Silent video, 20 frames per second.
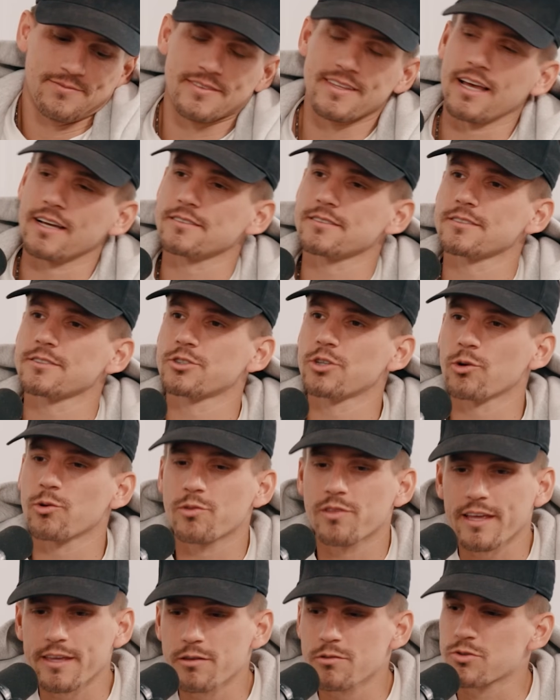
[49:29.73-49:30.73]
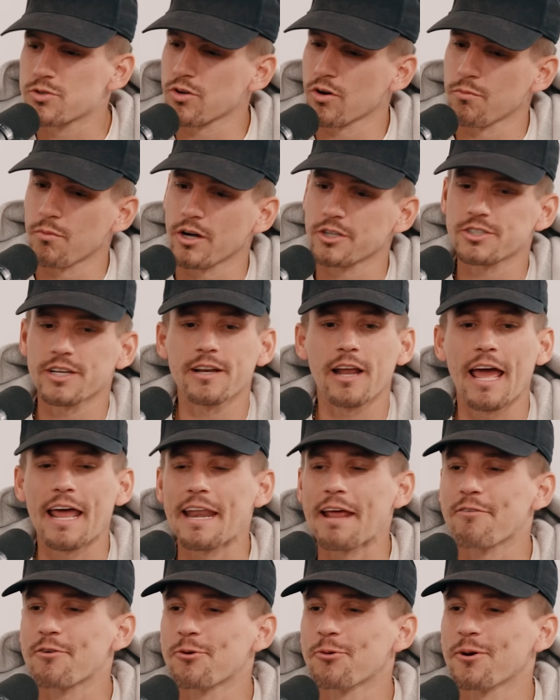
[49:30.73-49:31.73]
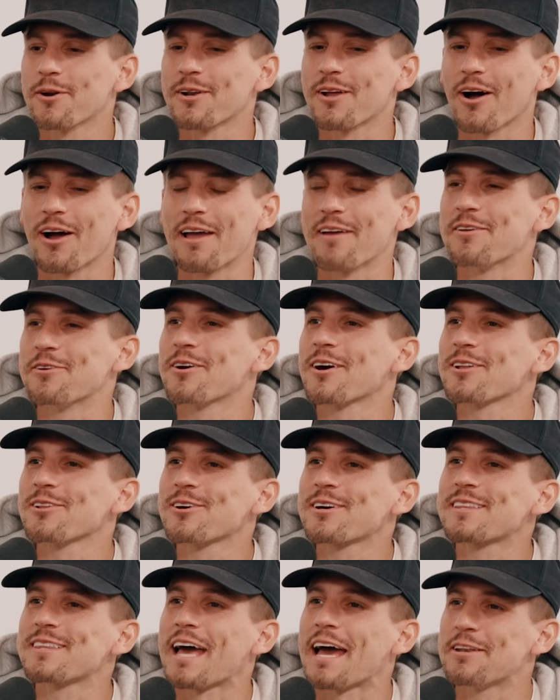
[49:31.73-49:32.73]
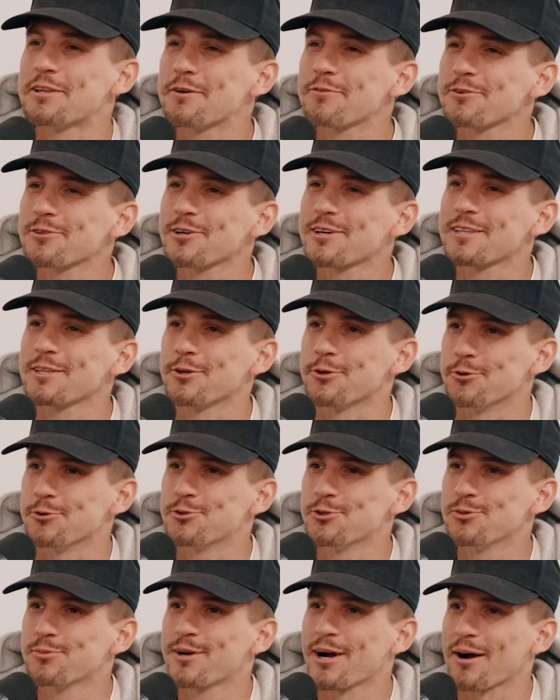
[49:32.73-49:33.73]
Yes. So thank you so much. And everyone, you got to look at that. Do you ever look at the YouTube